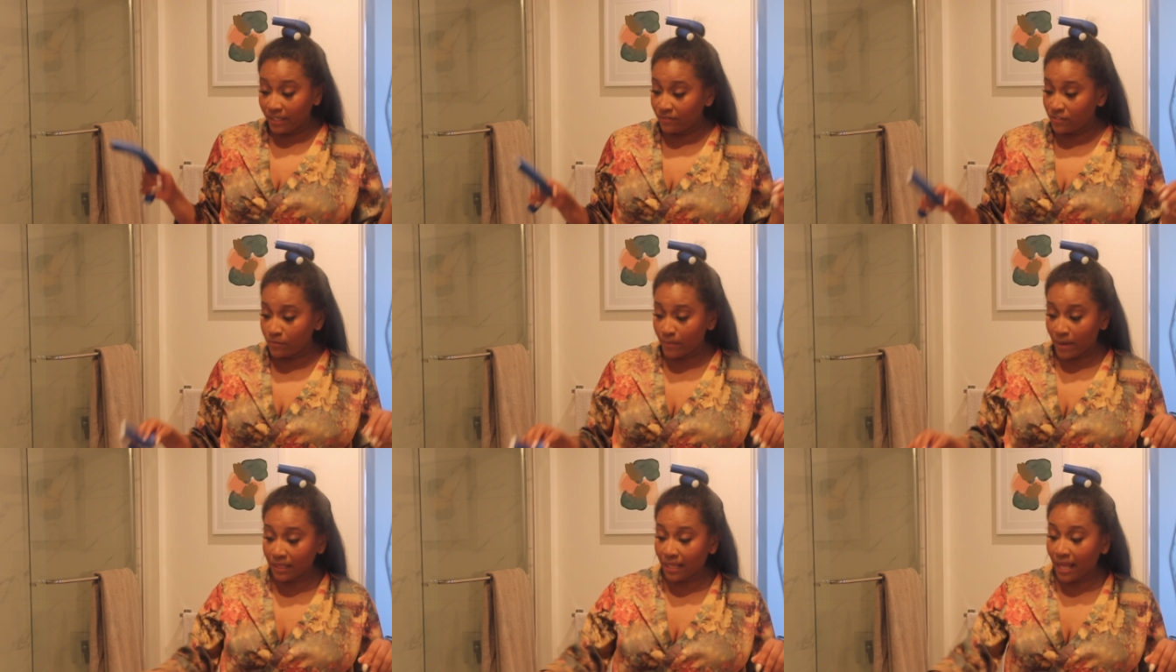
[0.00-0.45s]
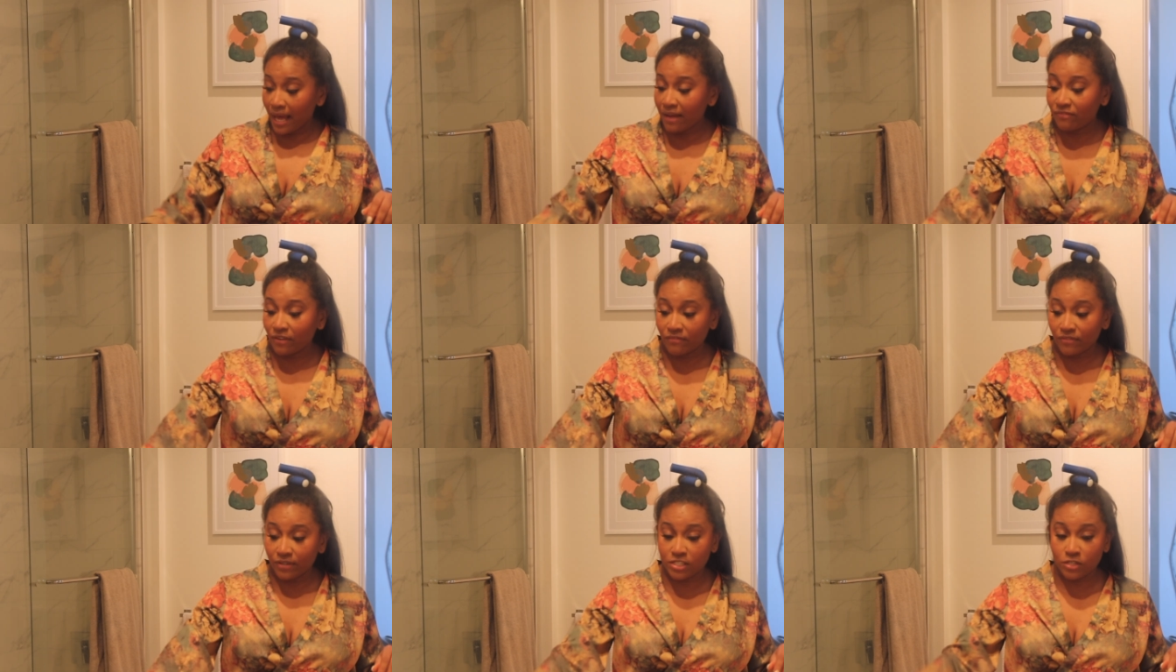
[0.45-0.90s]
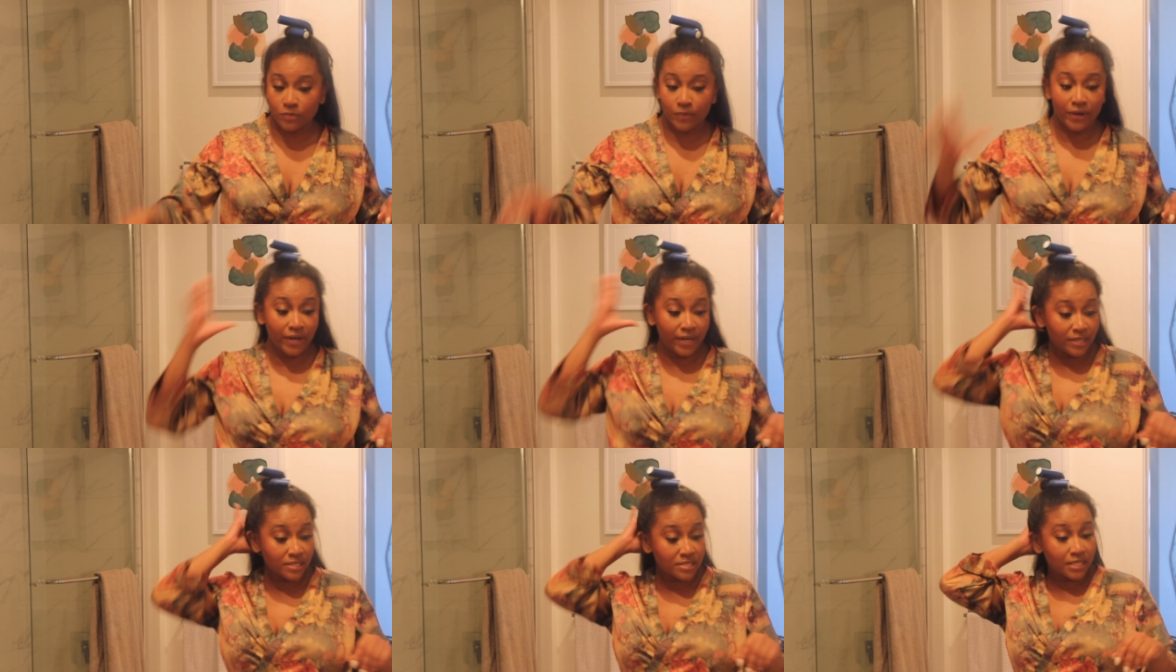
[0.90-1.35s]
my life. I've
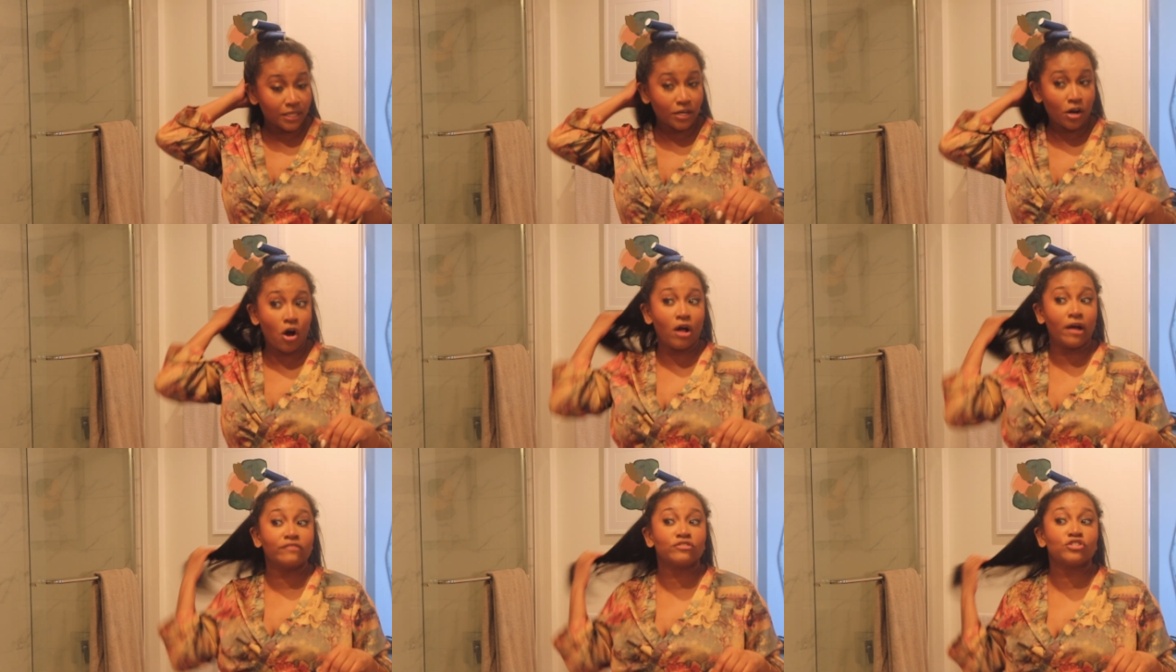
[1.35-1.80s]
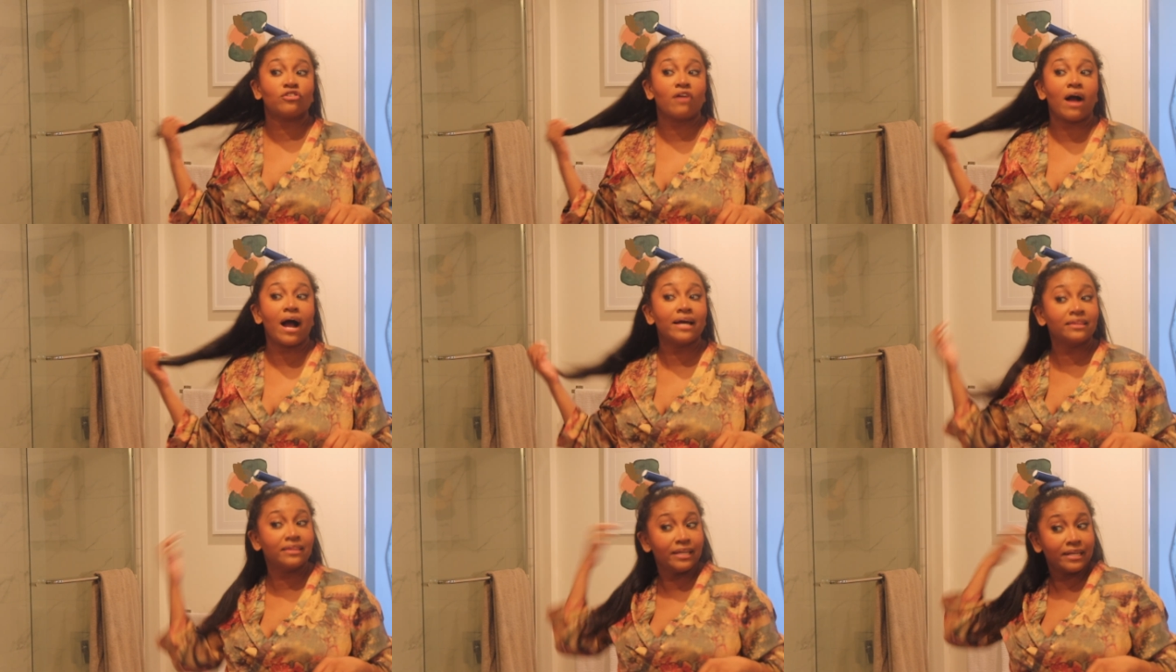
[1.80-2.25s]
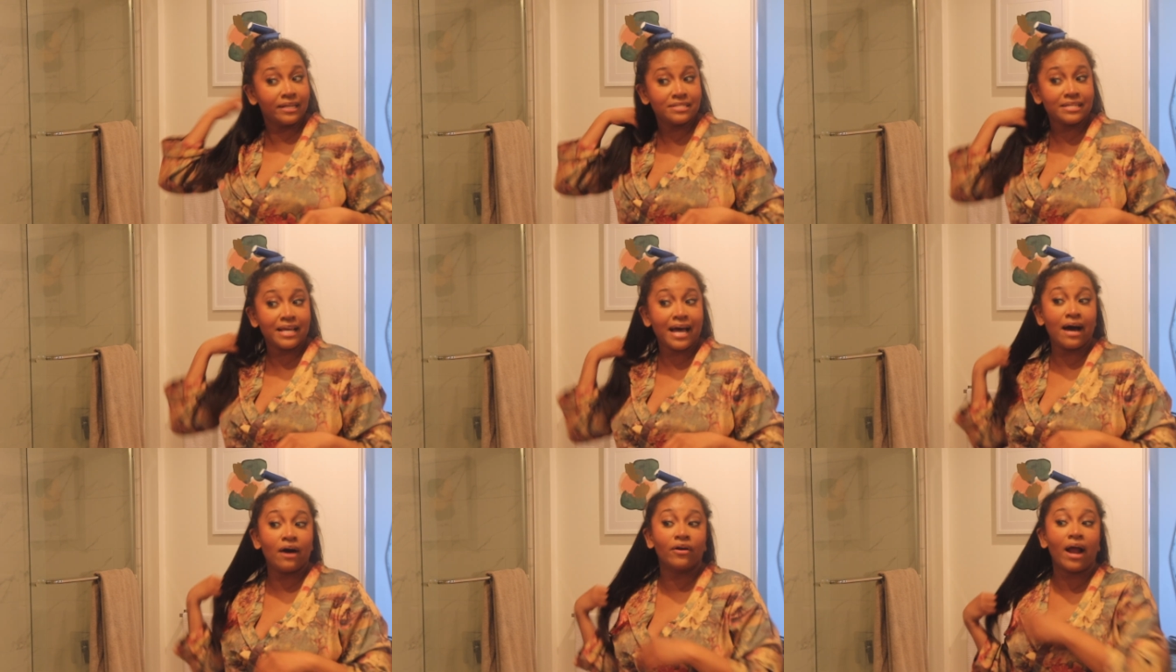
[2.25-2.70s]
experienced it all. I've tried things
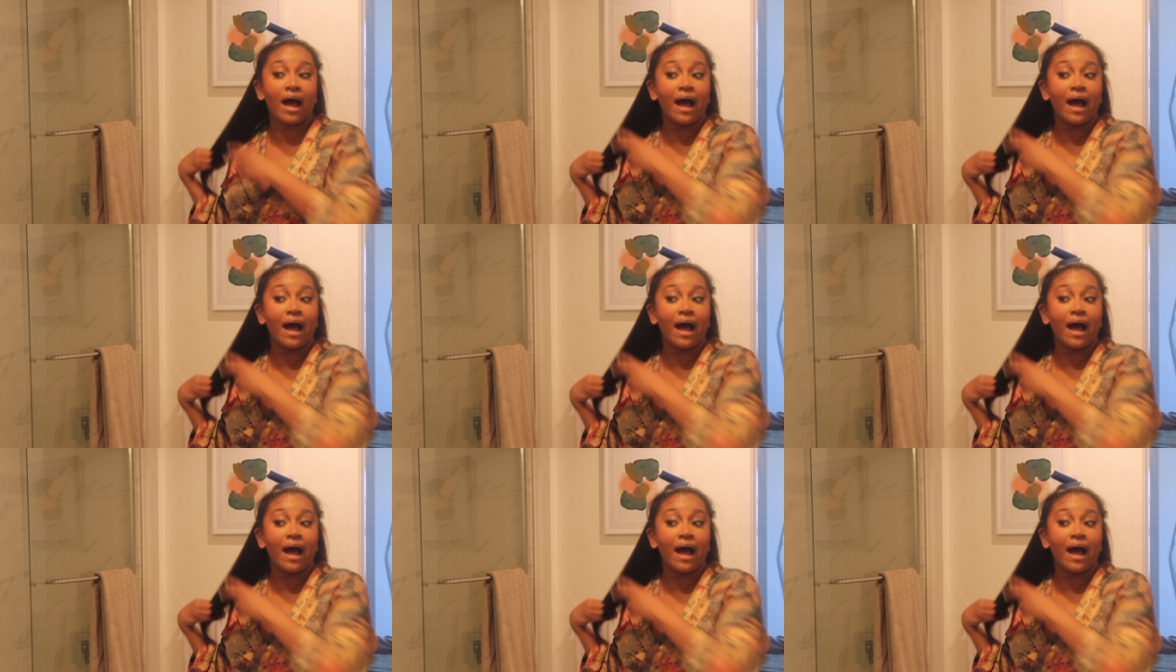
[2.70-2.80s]
out.